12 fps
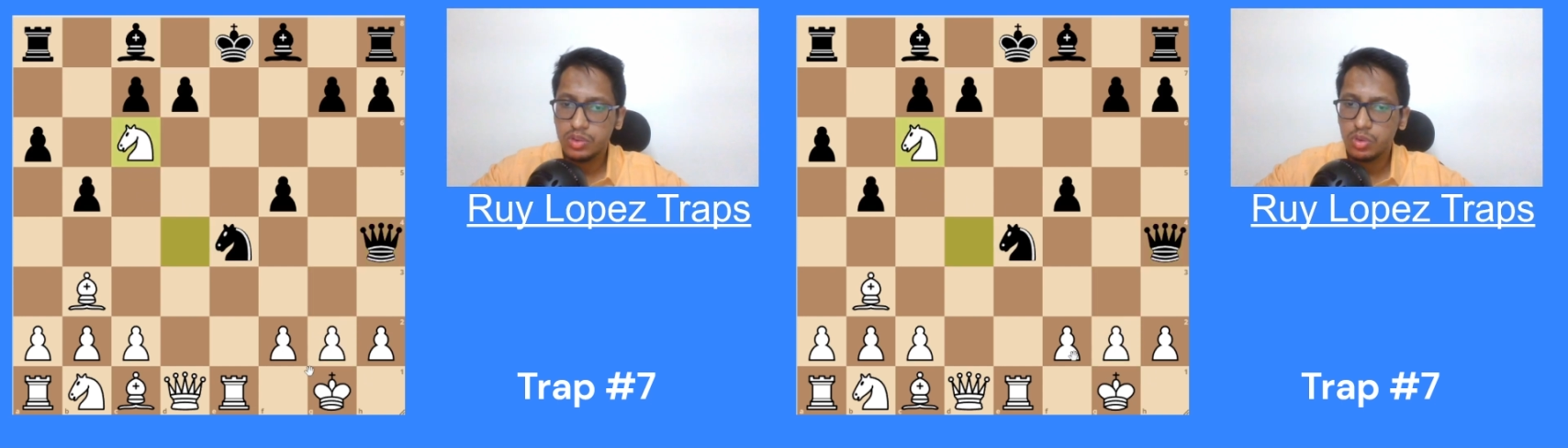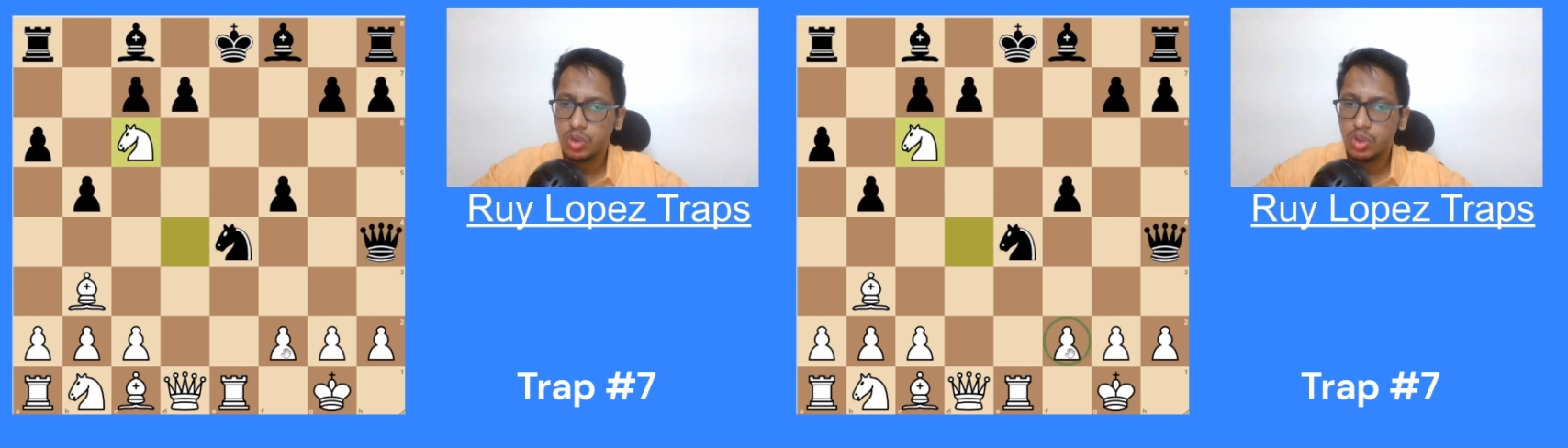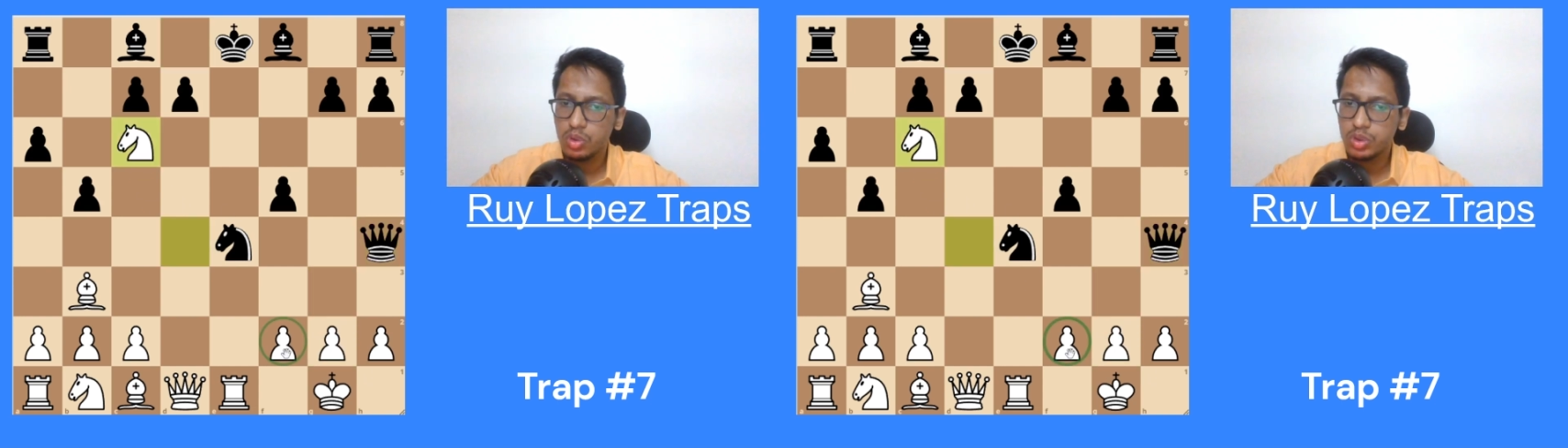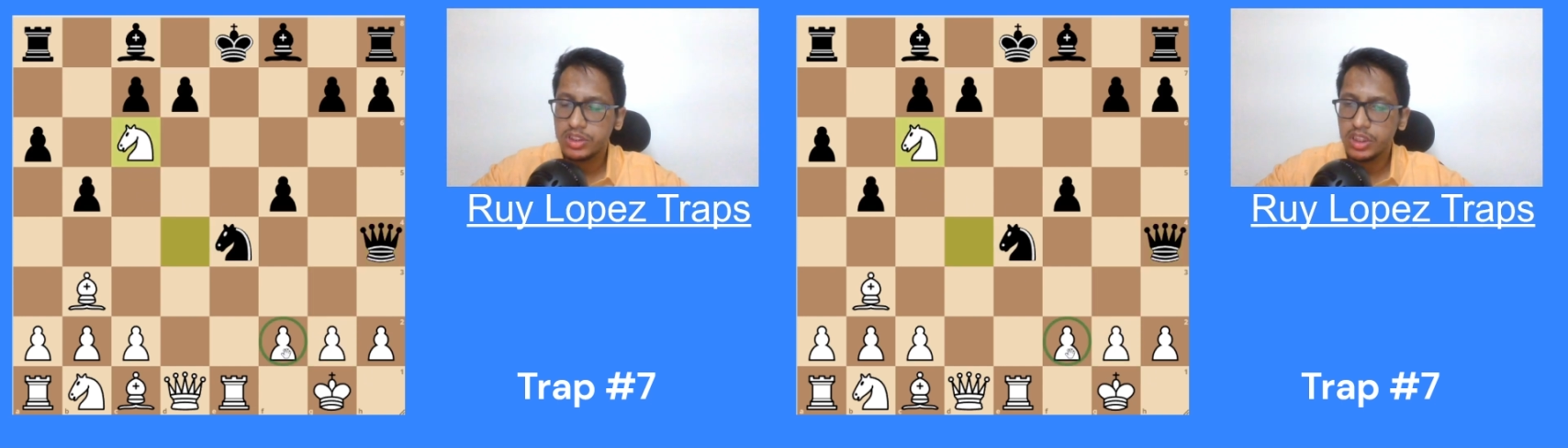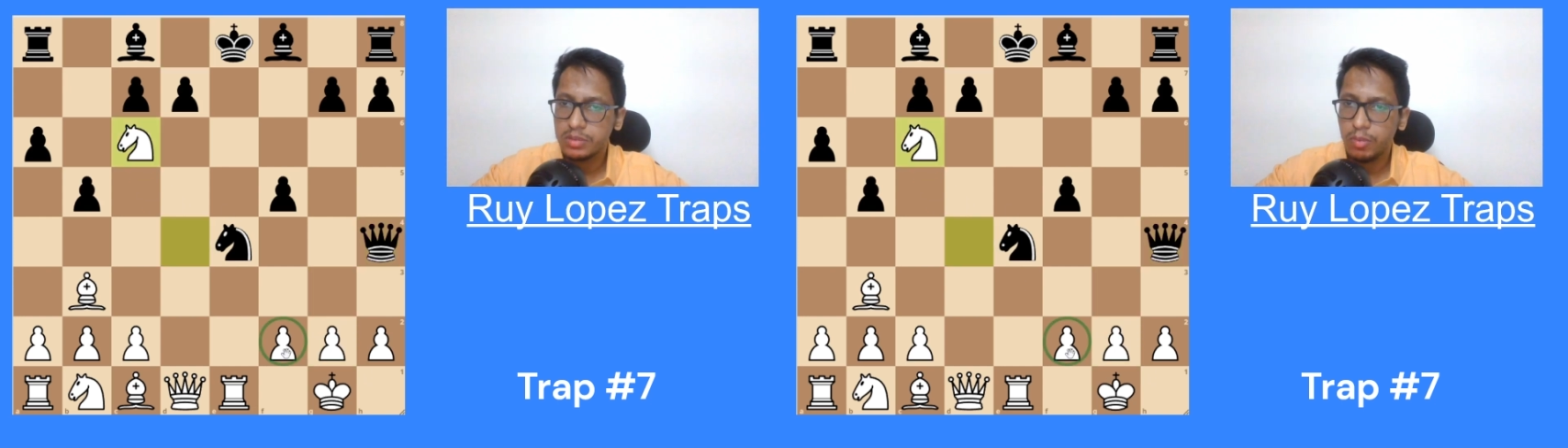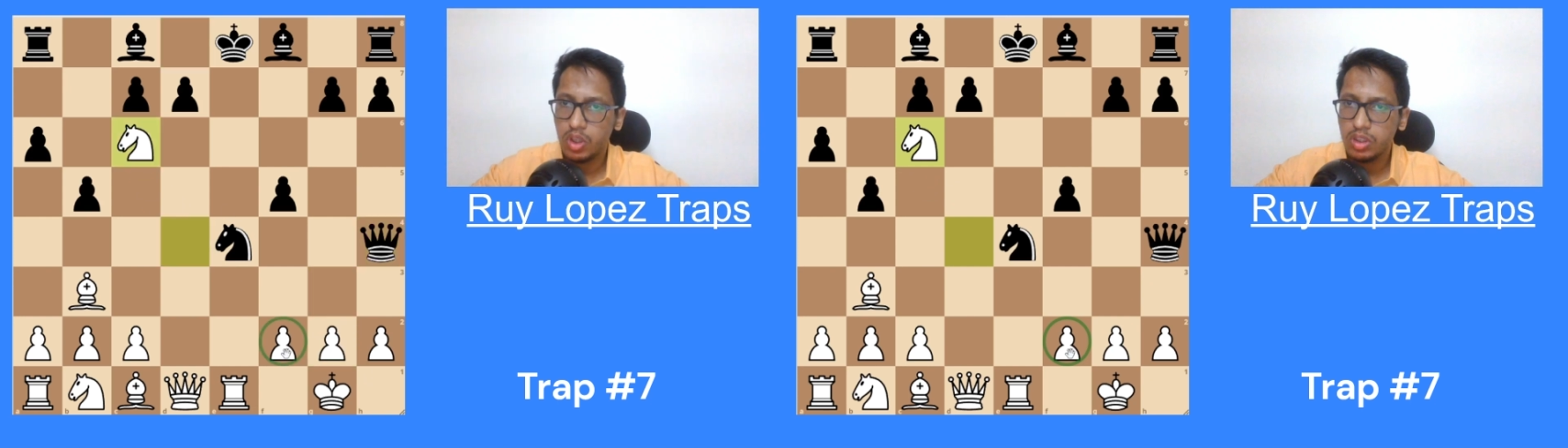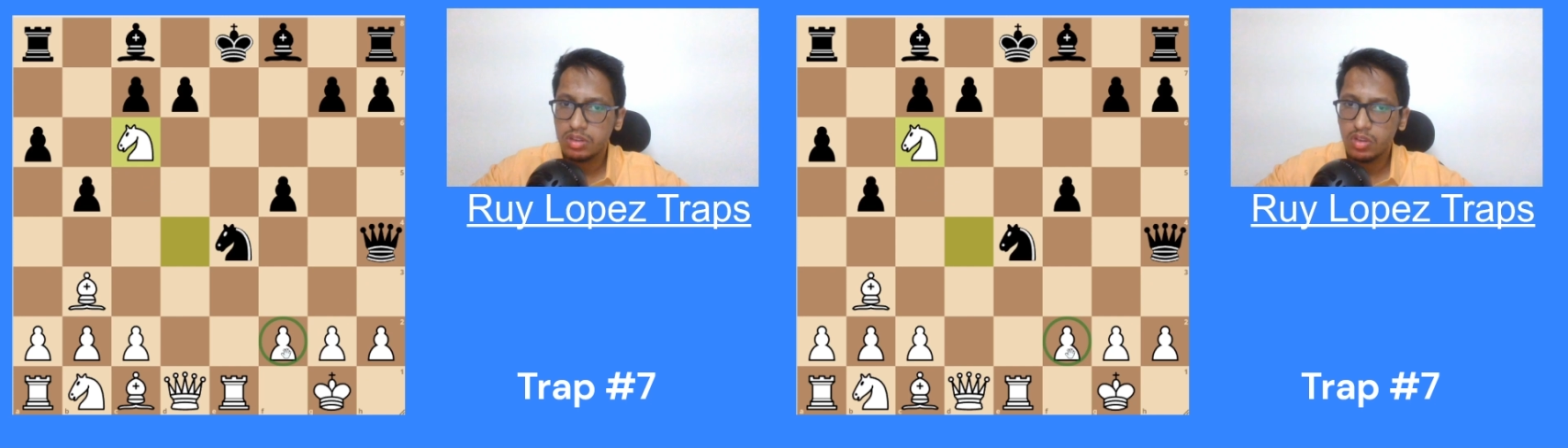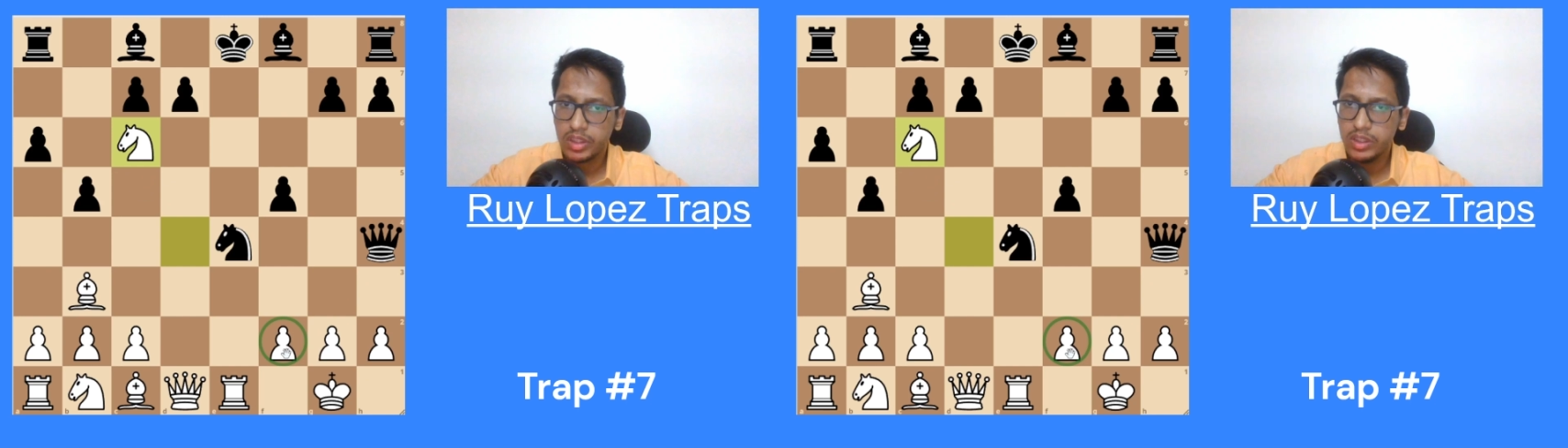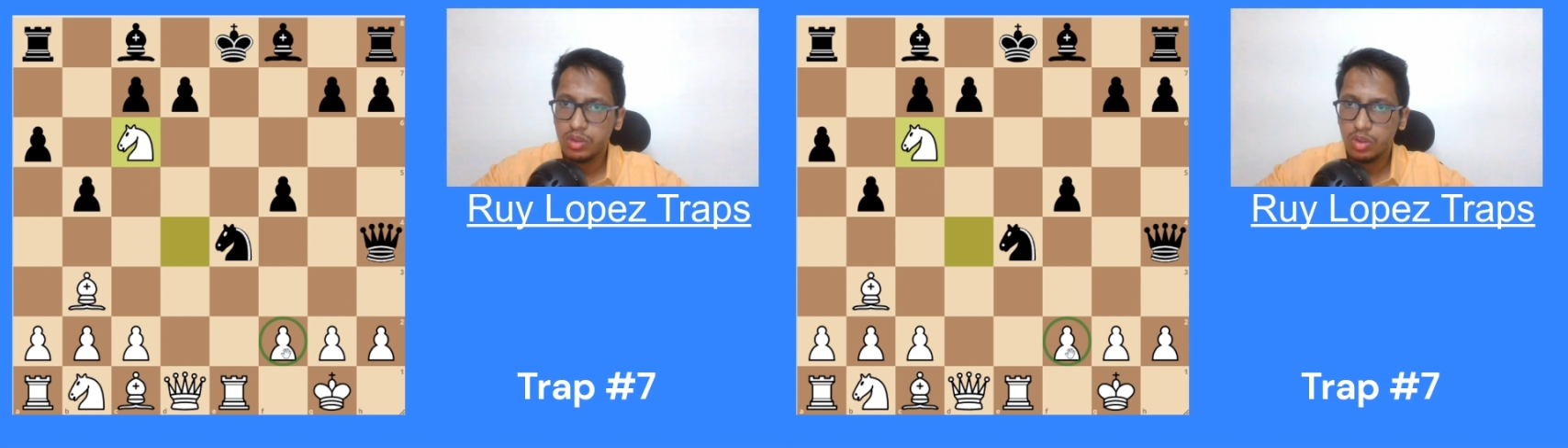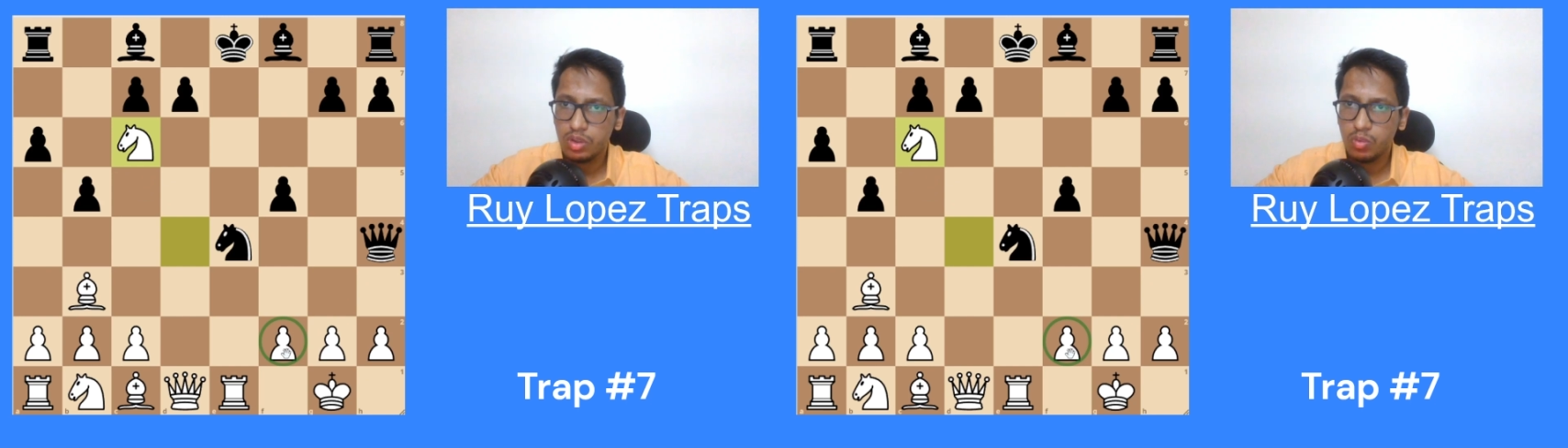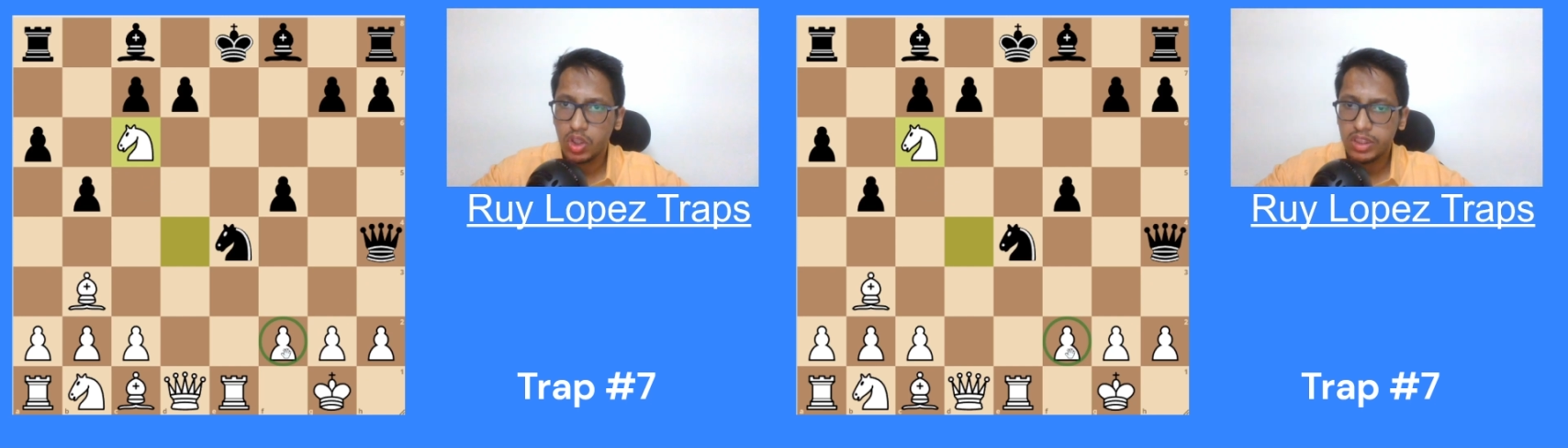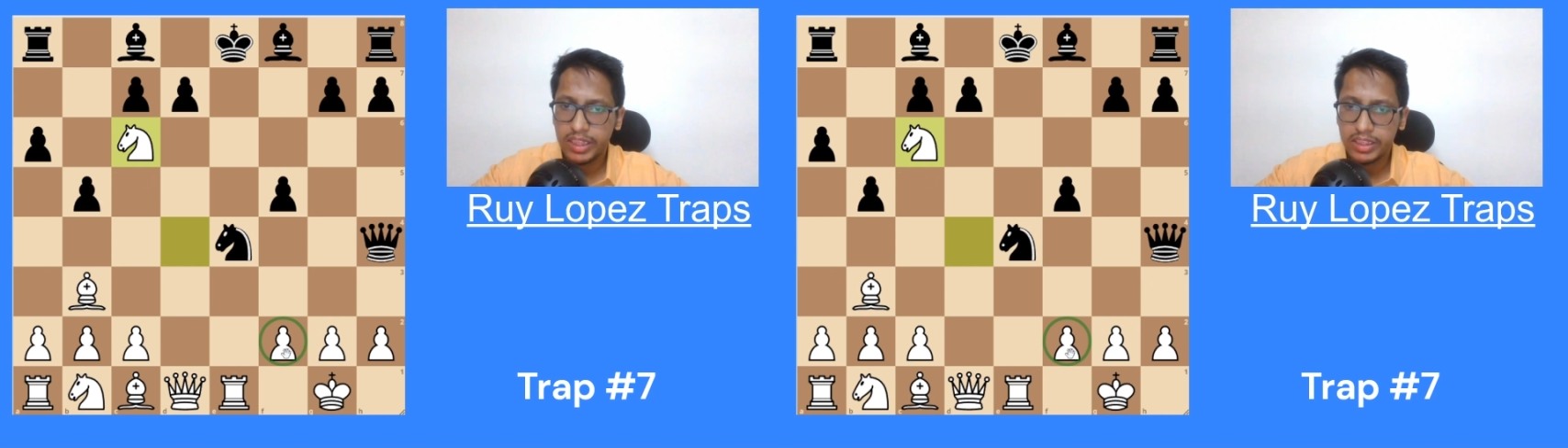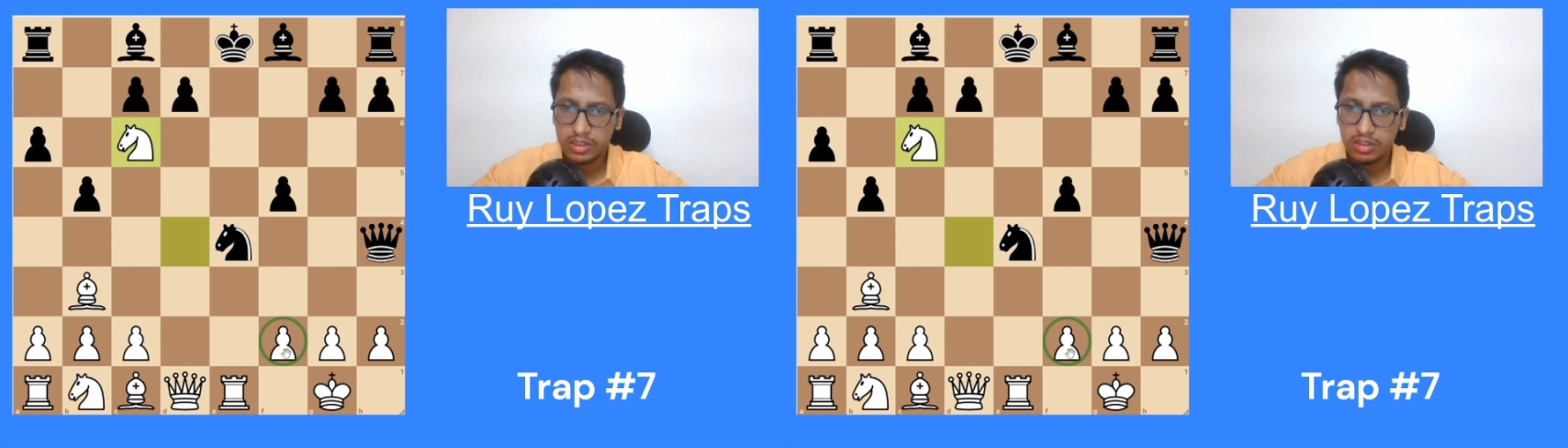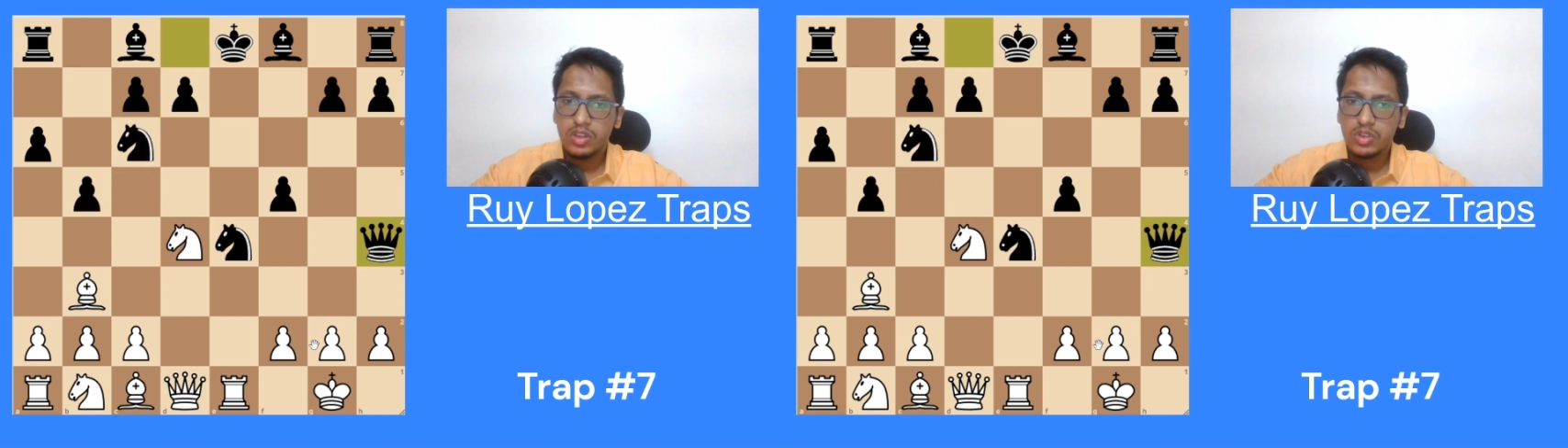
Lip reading: you could lose this pawn. Okay, you don't want that.